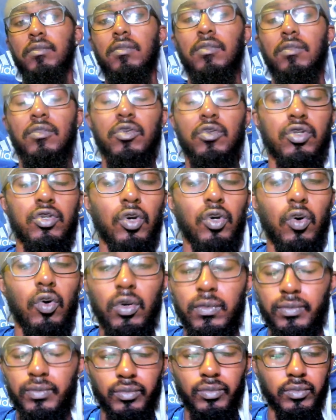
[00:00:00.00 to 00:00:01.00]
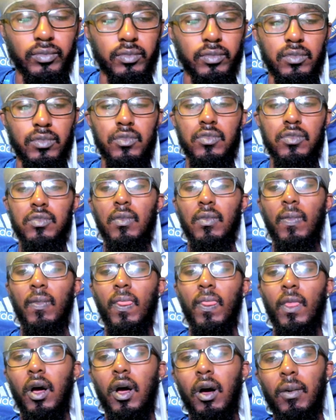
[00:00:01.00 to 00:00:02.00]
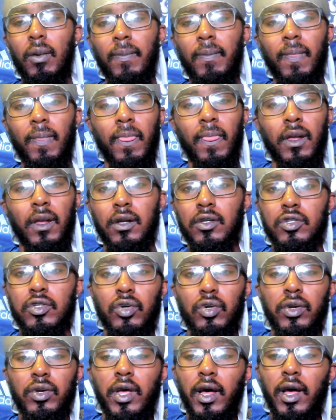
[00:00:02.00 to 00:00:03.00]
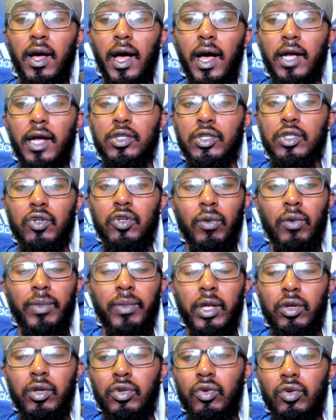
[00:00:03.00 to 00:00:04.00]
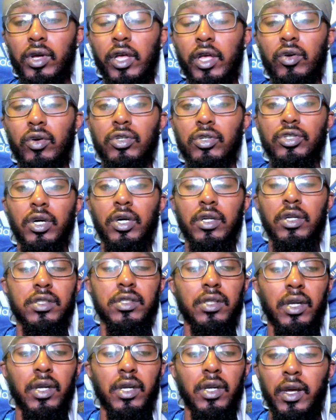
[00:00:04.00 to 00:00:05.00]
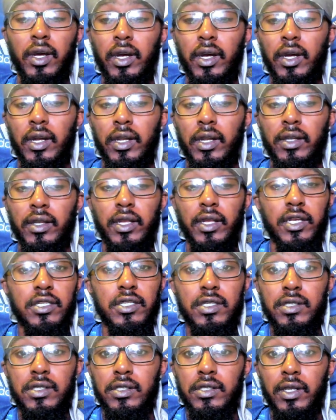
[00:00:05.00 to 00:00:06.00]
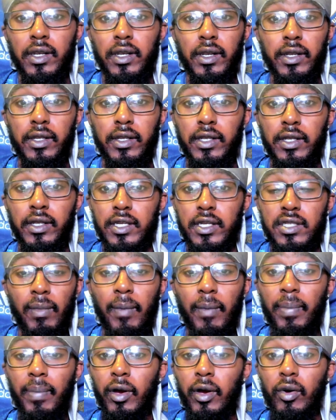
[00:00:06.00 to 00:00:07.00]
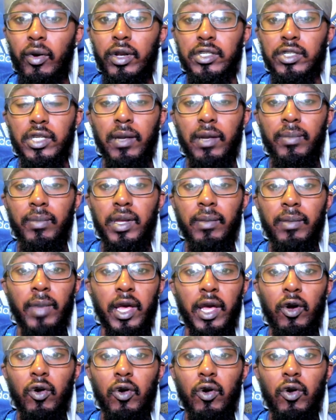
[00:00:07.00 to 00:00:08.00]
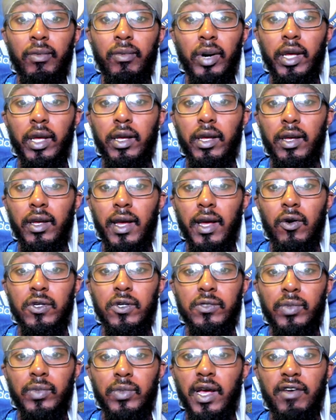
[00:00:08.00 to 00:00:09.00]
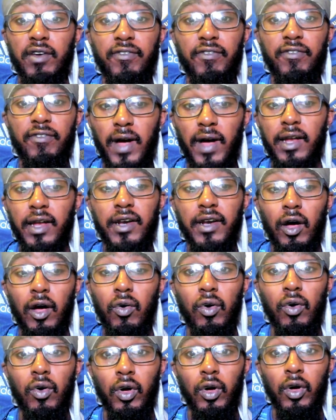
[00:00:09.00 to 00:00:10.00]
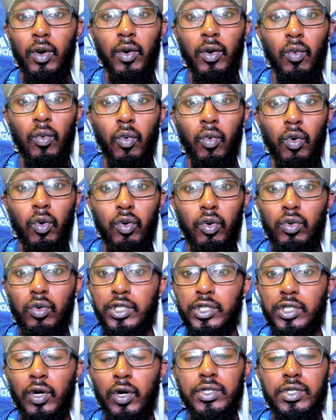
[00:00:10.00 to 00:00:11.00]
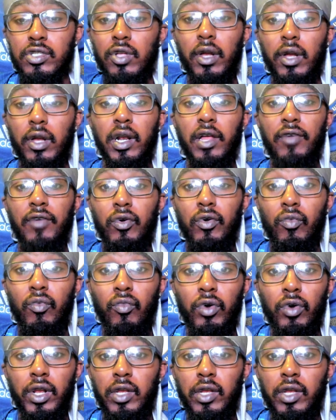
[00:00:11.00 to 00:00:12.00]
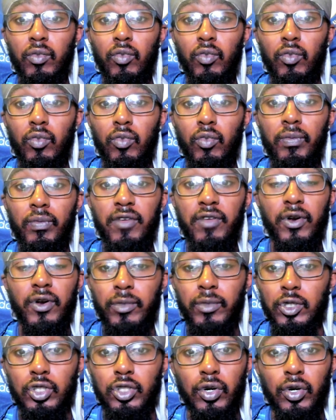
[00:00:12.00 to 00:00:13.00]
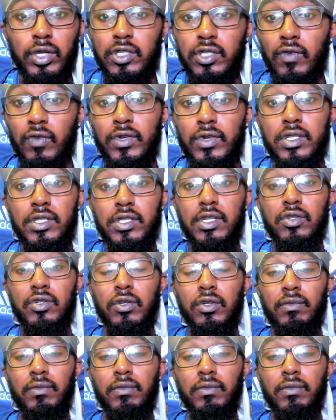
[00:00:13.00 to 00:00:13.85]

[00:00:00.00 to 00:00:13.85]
So, I just hope that you do get your chance. This December period is going to be make or break, because we can find out who Chelsea's starting 11 really will be for the majority of the season.